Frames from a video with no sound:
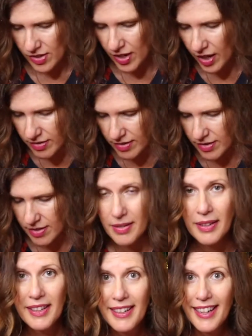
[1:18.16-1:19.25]
cousins.
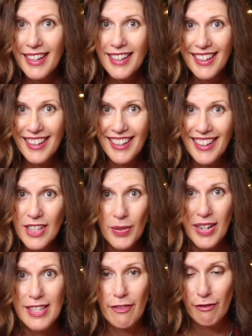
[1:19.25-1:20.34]

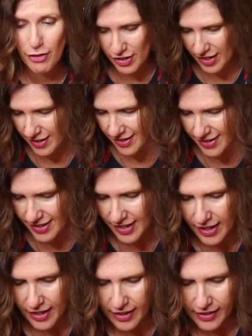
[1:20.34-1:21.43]
27 first cousins.
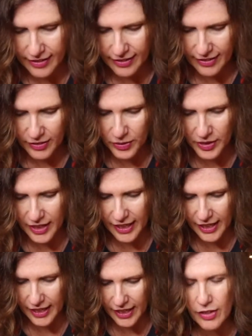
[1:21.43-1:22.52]

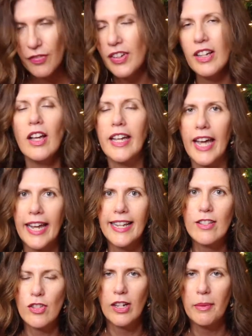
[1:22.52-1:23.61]
Okay,
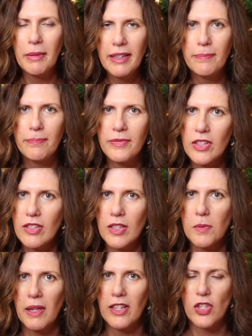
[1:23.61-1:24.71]
so let me just
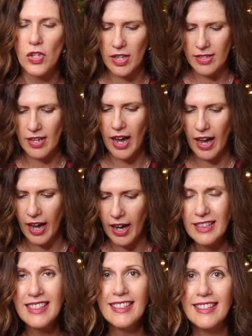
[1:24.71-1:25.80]
explain to you, it's
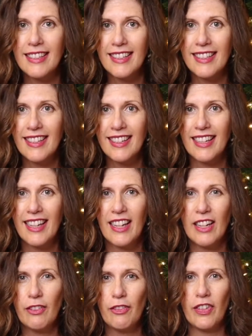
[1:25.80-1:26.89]
hard.
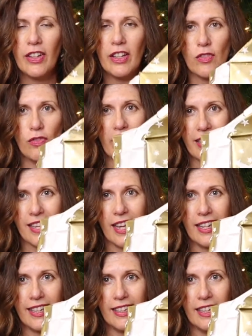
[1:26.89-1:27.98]
It's
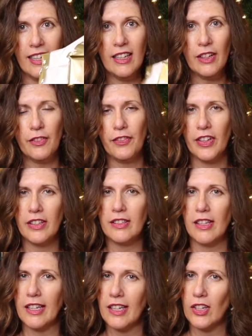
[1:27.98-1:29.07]
rectangular. It feels
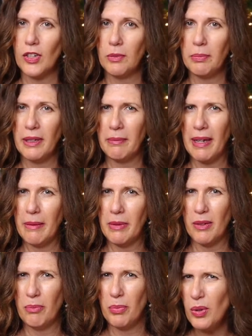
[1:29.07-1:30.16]
like it could be maybe
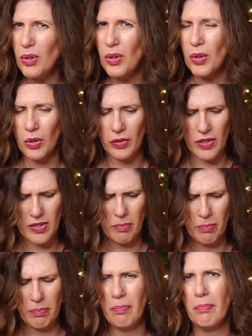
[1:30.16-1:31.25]
a book, or there's a
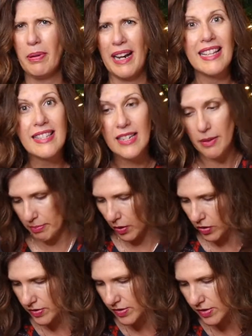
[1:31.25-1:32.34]
plastic
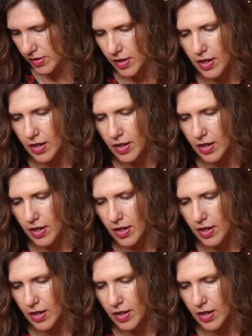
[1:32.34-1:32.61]
box